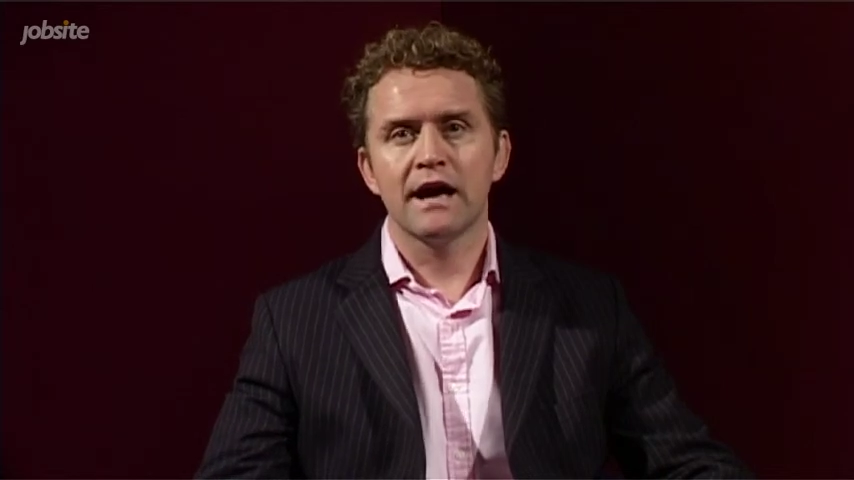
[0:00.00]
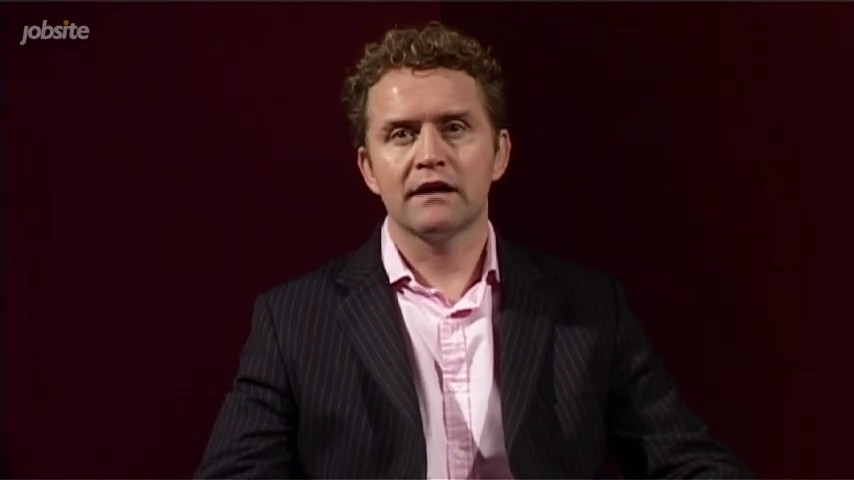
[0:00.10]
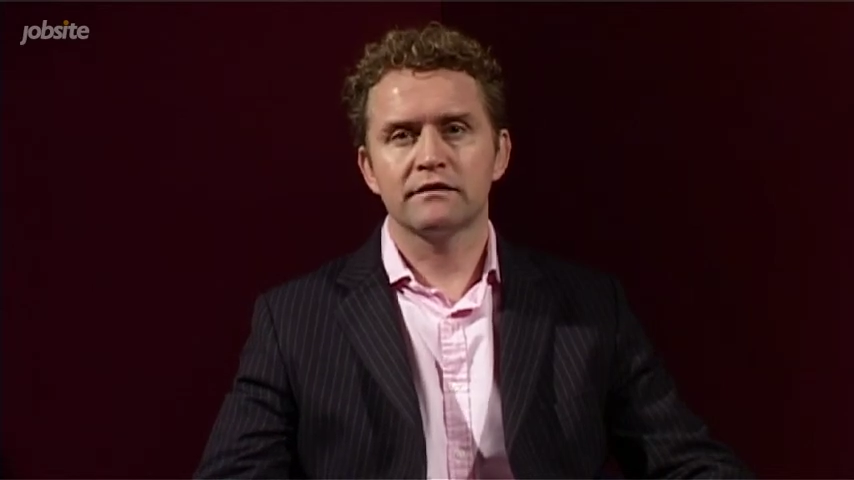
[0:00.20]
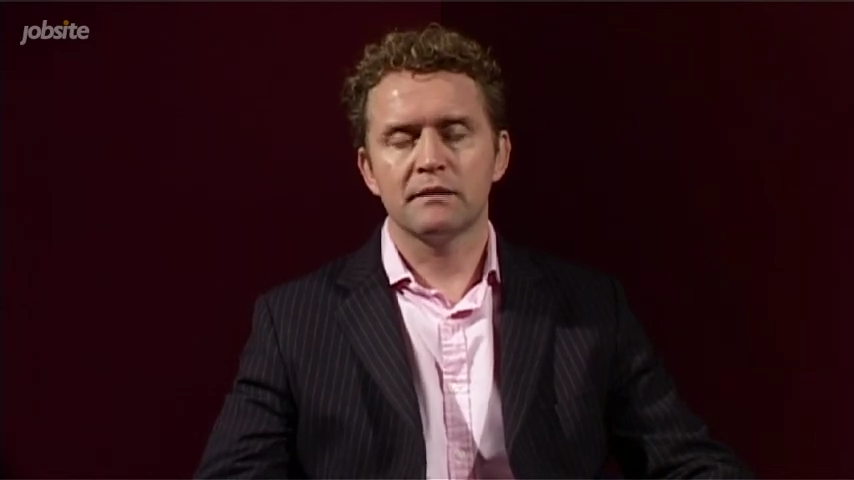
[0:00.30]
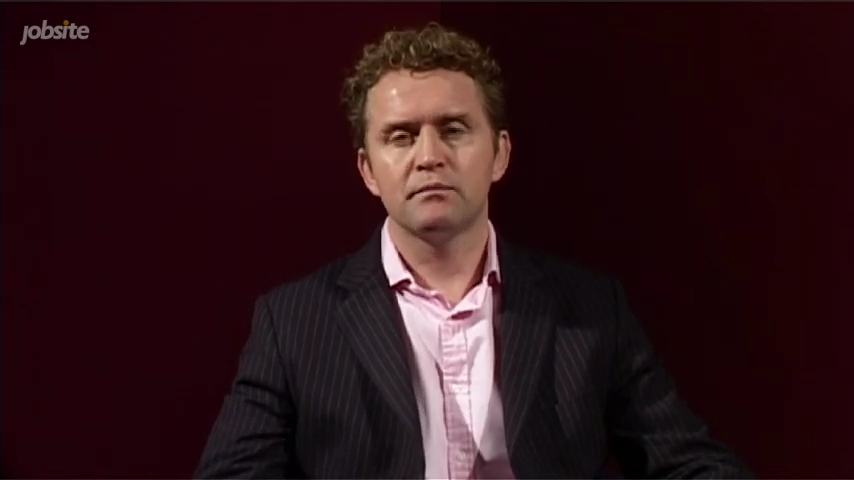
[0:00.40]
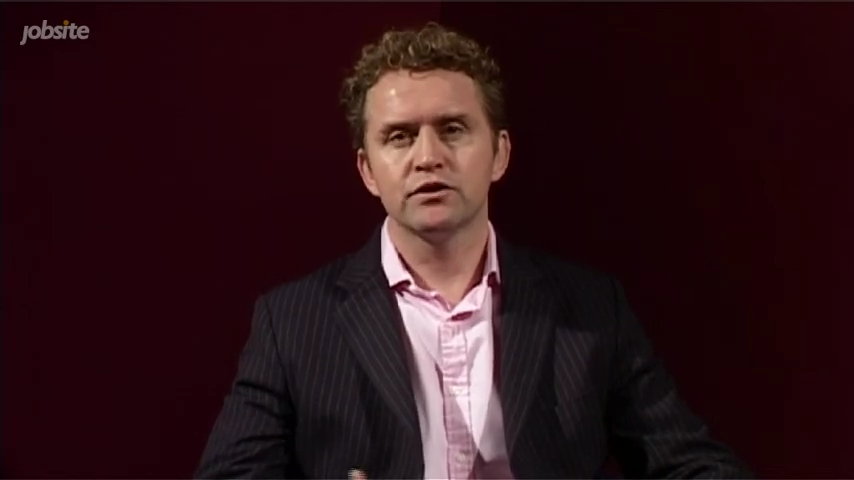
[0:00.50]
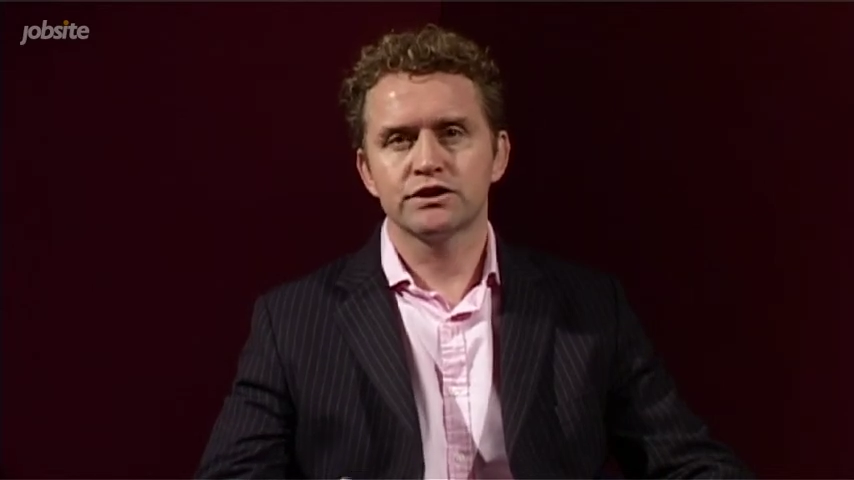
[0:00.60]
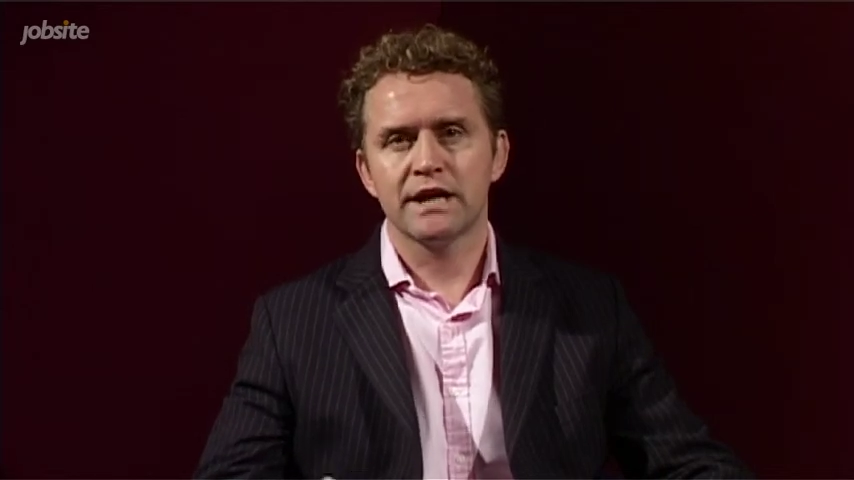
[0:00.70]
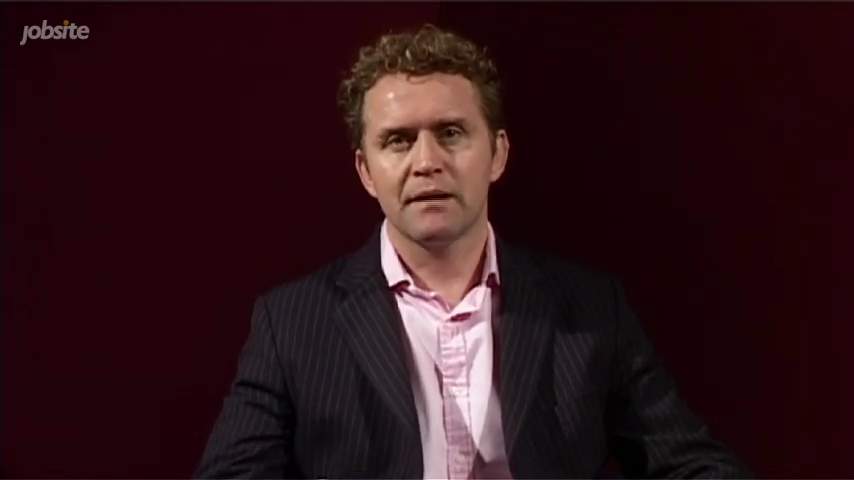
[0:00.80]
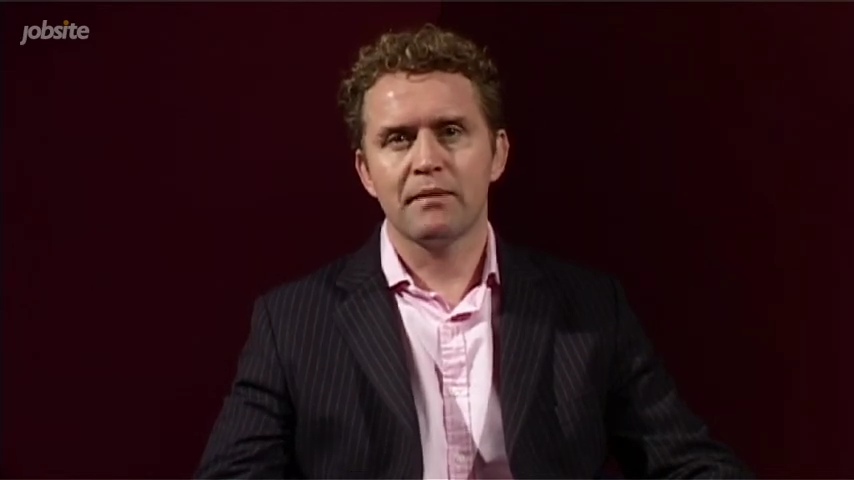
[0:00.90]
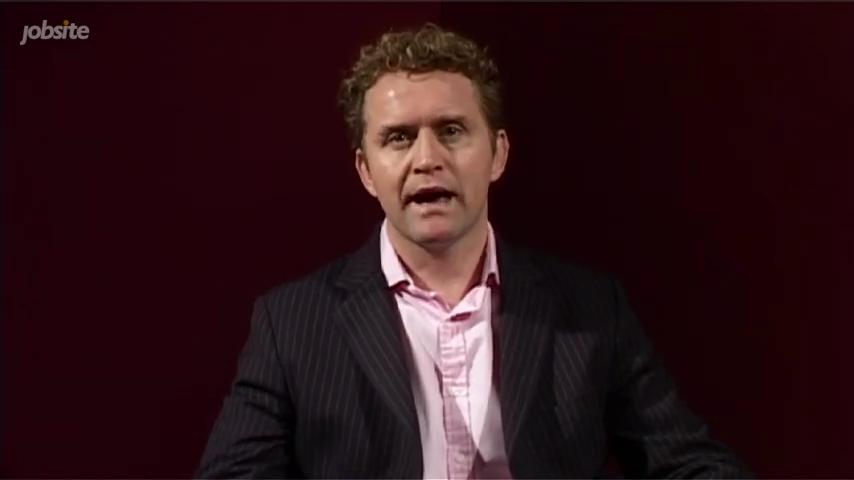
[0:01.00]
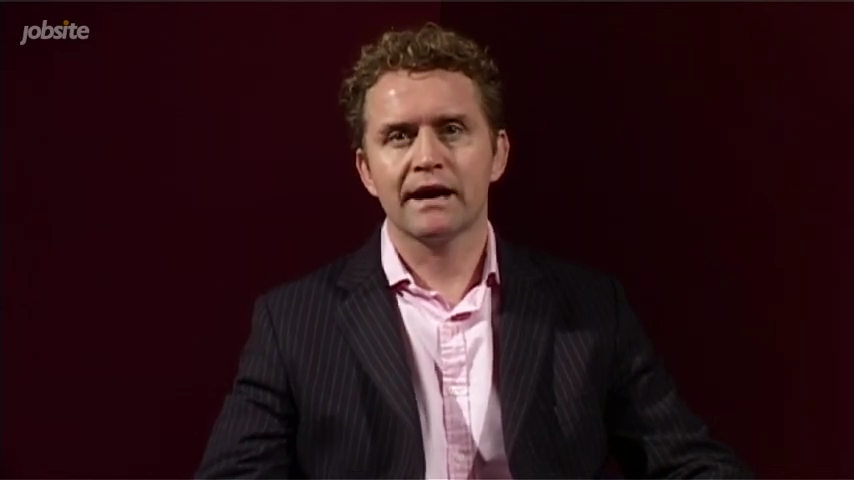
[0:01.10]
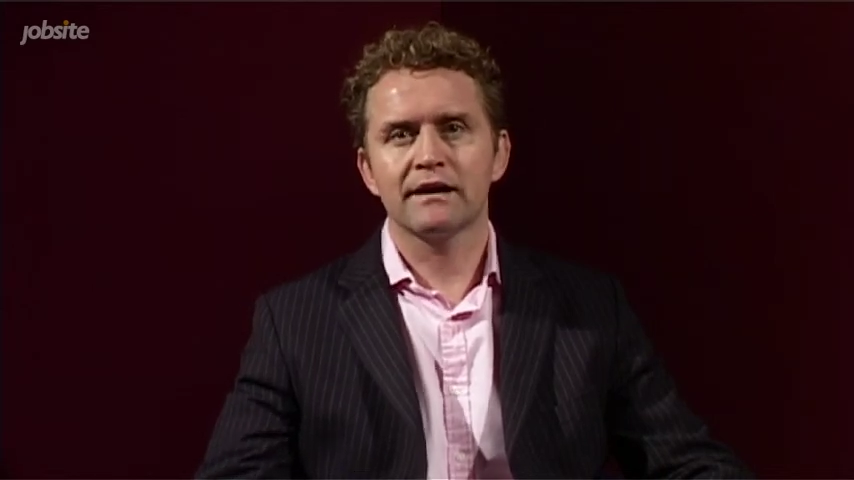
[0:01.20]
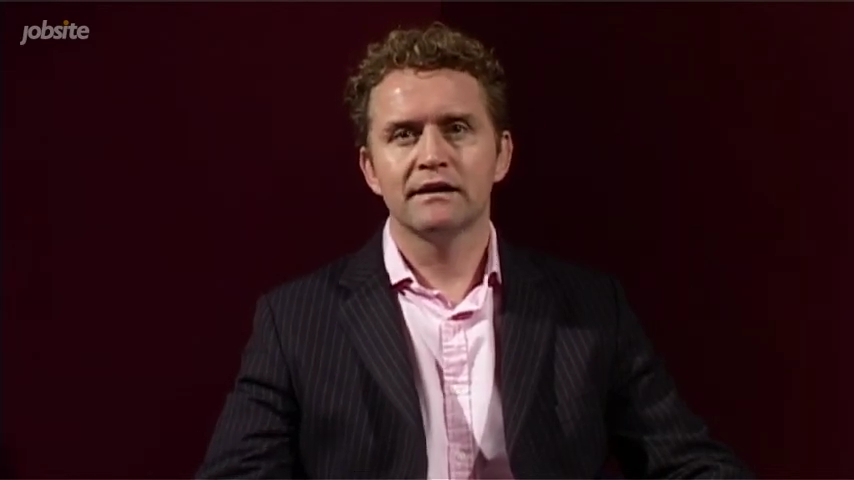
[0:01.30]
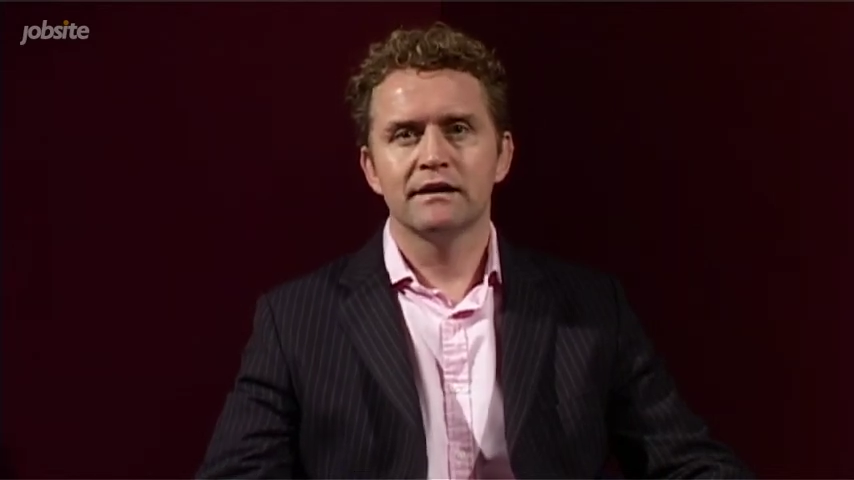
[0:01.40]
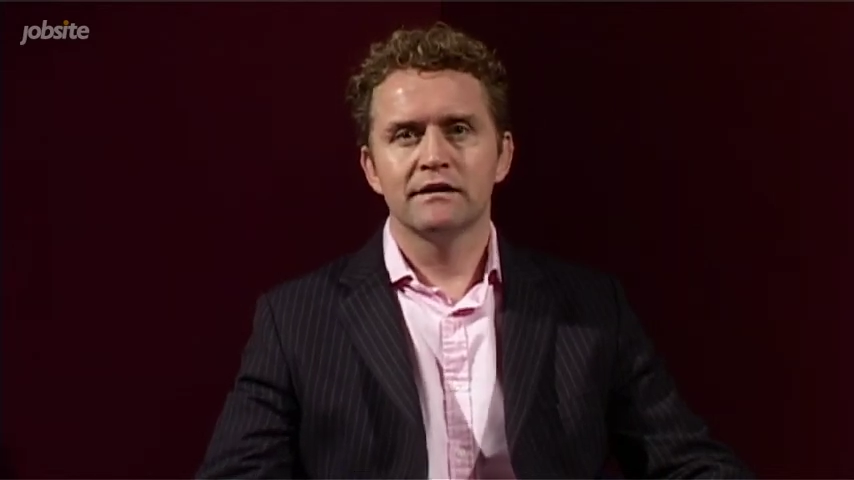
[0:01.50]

how do they push that back